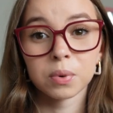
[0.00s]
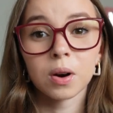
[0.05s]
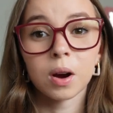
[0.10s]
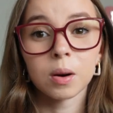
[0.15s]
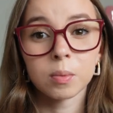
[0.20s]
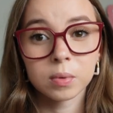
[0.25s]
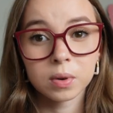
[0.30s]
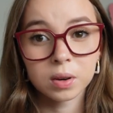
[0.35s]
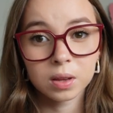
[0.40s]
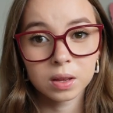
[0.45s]

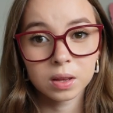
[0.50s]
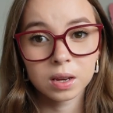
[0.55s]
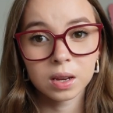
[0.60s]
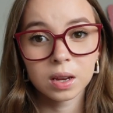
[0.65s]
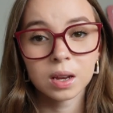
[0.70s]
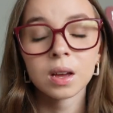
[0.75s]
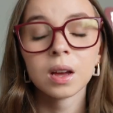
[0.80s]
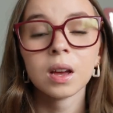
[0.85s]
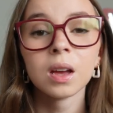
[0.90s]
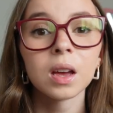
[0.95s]

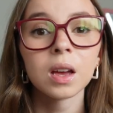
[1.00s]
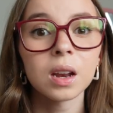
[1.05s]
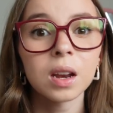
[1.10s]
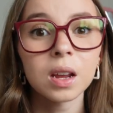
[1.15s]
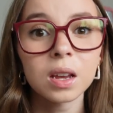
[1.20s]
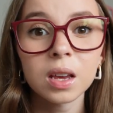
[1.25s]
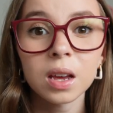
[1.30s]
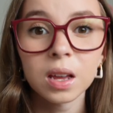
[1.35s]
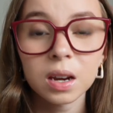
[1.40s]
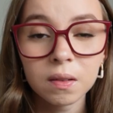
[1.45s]
properly and I
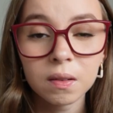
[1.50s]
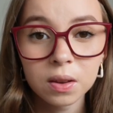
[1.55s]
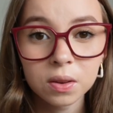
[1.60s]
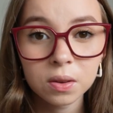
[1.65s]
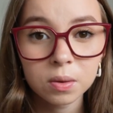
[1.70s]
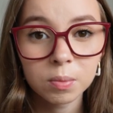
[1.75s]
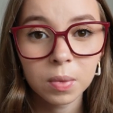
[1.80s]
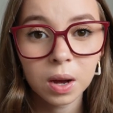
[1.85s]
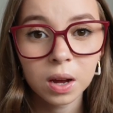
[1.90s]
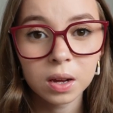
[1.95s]
can't even
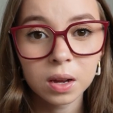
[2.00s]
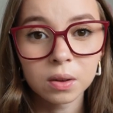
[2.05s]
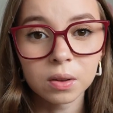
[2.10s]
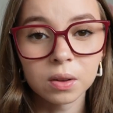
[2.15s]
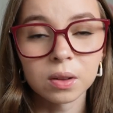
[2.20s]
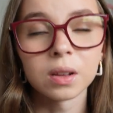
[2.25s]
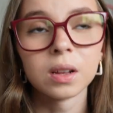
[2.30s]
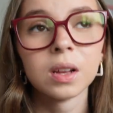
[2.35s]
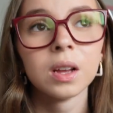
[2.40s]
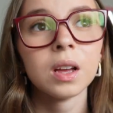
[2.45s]

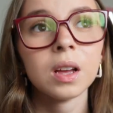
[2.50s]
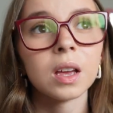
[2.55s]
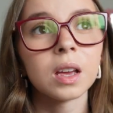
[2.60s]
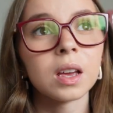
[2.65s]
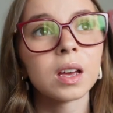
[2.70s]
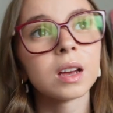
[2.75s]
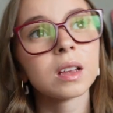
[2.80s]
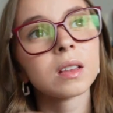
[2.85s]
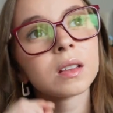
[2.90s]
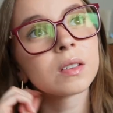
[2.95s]
smile
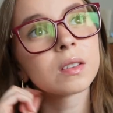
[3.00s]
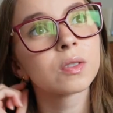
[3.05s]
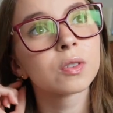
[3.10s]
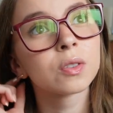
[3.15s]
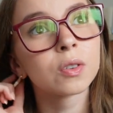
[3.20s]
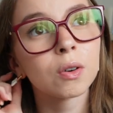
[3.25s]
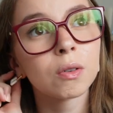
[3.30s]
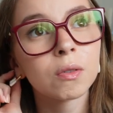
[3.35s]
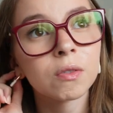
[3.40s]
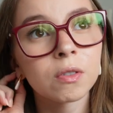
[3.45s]
and it's
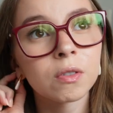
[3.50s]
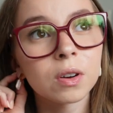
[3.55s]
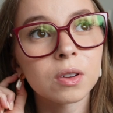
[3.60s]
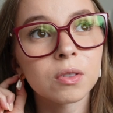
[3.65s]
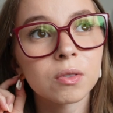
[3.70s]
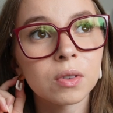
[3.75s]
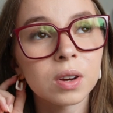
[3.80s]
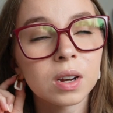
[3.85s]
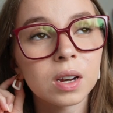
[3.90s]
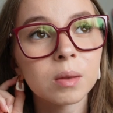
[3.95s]
so
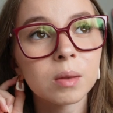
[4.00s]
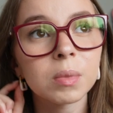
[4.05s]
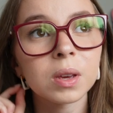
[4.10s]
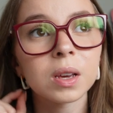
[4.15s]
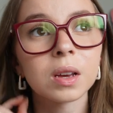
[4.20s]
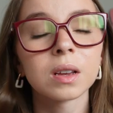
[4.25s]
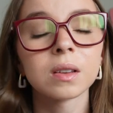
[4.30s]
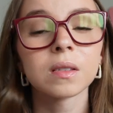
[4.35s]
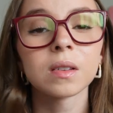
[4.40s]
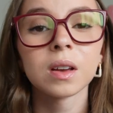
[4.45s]
frustrating
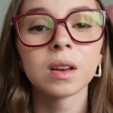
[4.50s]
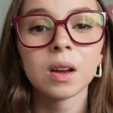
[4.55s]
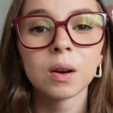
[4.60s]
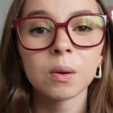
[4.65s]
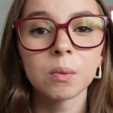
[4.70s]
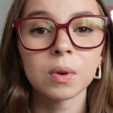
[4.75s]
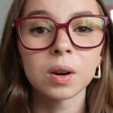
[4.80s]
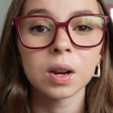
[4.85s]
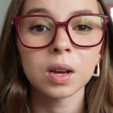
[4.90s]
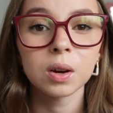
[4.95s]
because
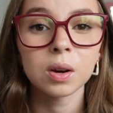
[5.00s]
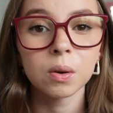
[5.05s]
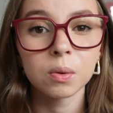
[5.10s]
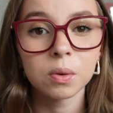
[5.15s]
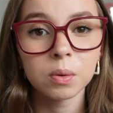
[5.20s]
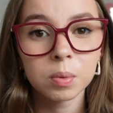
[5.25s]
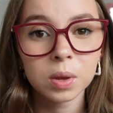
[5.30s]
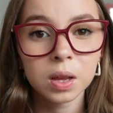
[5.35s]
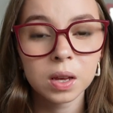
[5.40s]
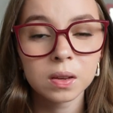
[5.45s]
when I go
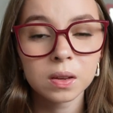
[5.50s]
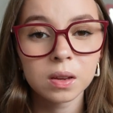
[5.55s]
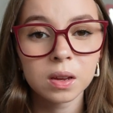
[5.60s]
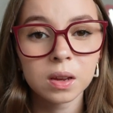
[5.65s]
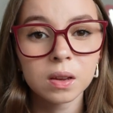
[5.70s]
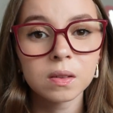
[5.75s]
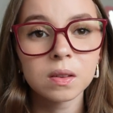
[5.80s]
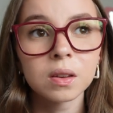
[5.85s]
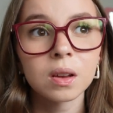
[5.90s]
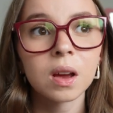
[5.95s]
to
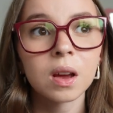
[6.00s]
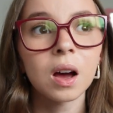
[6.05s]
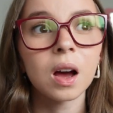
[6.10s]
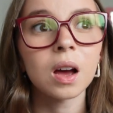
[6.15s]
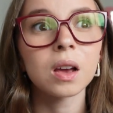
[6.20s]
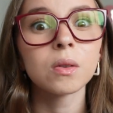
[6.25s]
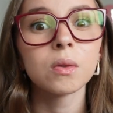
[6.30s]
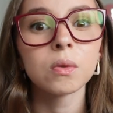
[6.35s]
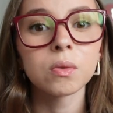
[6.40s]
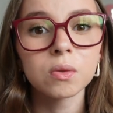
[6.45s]
places I
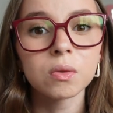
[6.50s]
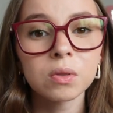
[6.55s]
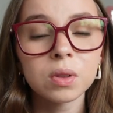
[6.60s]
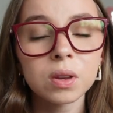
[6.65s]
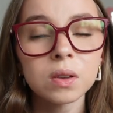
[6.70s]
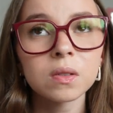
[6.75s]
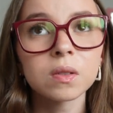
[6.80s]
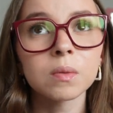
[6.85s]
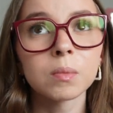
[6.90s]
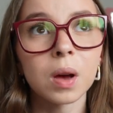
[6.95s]

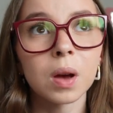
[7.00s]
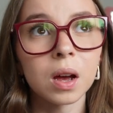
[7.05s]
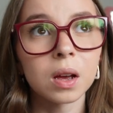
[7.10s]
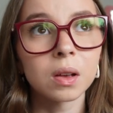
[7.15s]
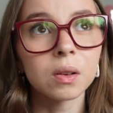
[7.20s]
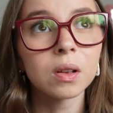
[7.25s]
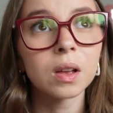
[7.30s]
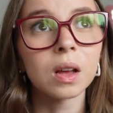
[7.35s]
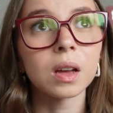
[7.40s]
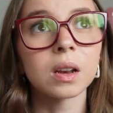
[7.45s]
usually
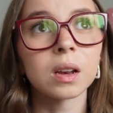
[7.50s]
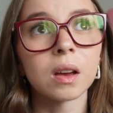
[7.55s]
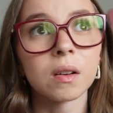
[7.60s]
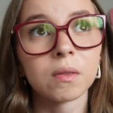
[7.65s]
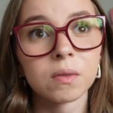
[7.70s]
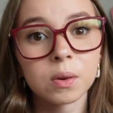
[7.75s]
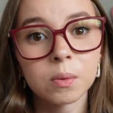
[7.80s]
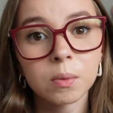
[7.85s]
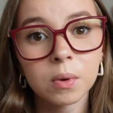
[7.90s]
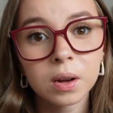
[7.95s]
smile at
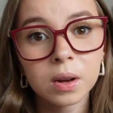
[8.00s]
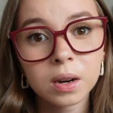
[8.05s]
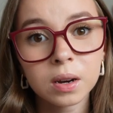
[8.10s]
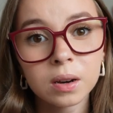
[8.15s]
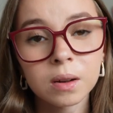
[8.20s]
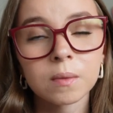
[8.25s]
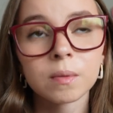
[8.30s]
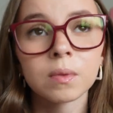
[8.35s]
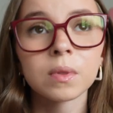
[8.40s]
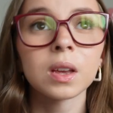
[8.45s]
everyone
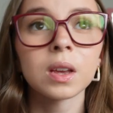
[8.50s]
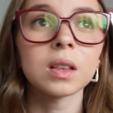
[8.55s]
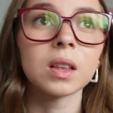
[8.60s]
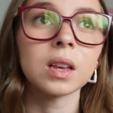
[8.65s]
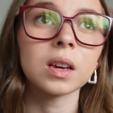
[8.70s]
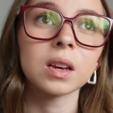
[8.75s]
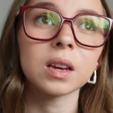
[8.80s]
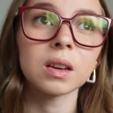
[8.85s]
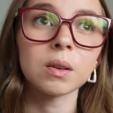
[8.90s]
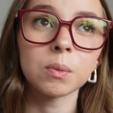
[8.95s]

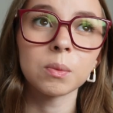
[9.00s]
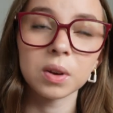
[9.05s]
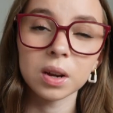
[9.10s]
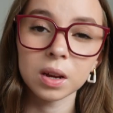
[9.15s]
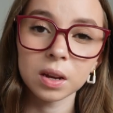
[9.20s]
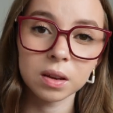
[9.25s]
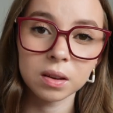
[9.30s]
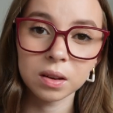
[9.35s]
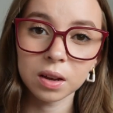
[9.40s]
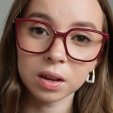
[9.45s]
like when
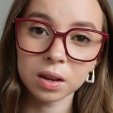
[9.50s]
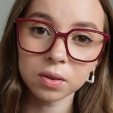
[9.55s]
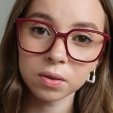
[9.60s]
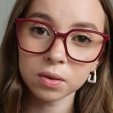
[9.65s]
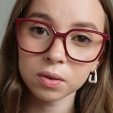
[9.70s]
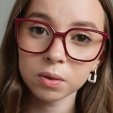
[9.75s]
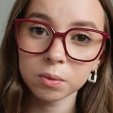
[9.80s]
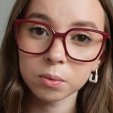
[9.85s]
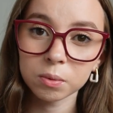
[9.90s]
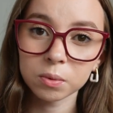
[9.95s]
I
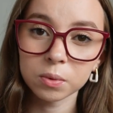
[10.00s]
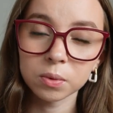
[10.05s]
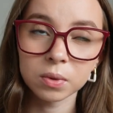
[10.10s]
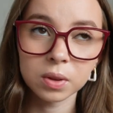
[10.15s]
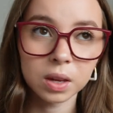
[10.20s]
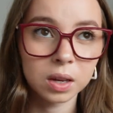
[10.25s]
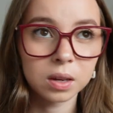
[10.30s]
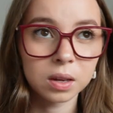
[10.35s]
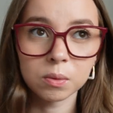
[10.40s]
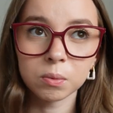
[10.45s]
enter a room,
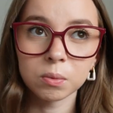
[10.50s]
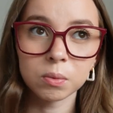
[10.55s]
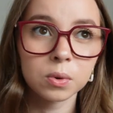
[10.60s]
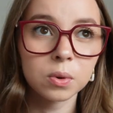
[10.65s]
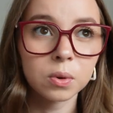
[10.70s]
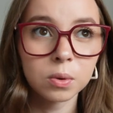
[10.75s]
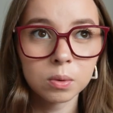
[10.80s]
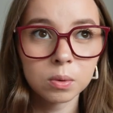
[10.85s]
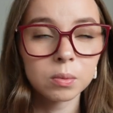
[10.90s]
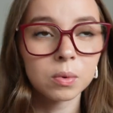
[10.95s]
like a
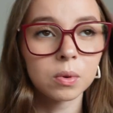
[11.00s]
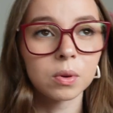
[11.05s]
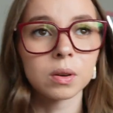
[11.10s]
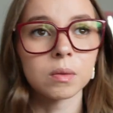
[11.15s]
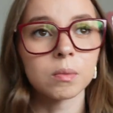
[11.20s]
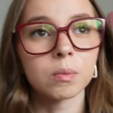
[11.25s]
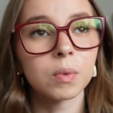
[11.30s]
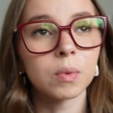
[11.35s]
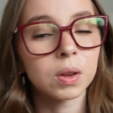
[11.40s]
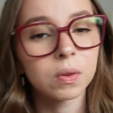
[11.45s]
room or a
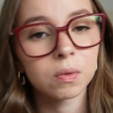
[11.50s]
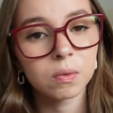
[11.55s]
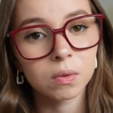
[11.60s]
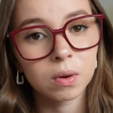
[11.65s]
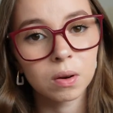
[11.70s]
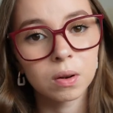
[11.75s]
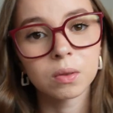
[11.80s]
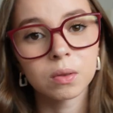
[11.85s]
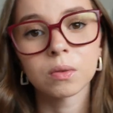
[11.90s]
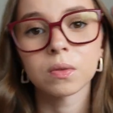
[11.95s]

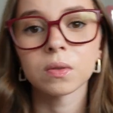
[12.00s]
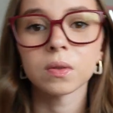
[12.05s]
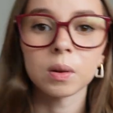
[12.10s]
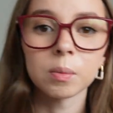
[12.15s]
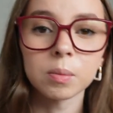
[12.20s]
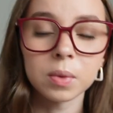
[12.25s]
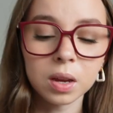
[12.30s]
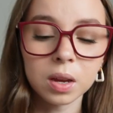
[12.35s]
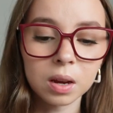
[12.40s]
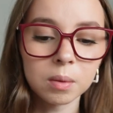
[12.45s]
restaurant or
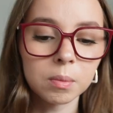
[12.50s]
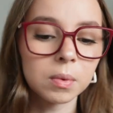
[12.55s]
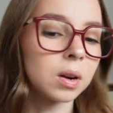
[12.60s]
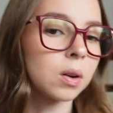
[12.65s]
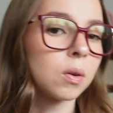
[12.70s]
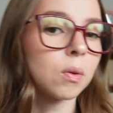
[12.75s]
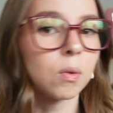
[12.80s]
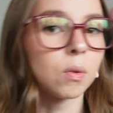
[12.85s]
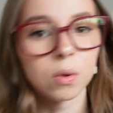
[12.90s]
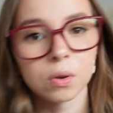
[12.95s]
something I'm
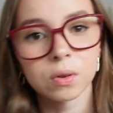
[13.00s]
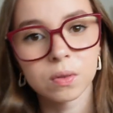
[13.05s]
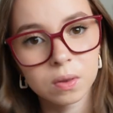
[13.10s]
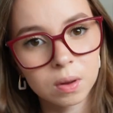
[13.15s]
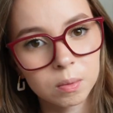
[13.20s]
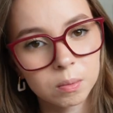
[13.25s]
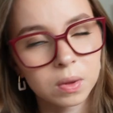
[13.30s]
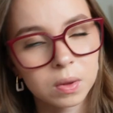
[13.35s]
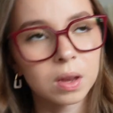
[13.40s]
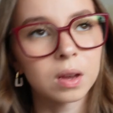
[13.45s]
gonna order
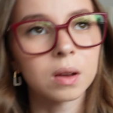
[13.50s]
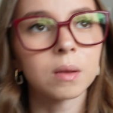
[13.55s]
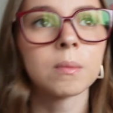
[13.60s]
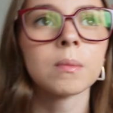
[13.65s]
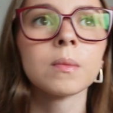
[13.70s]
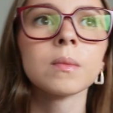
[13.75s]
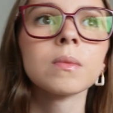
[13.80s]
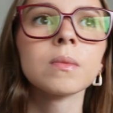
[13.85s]
something